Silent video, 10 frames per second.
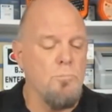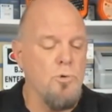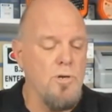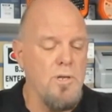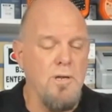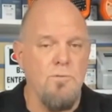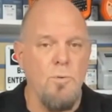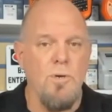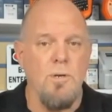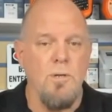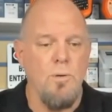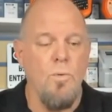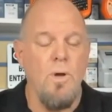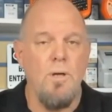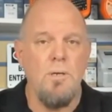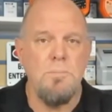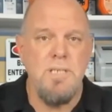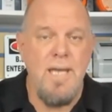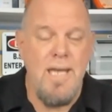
morning, everyone. Welcome to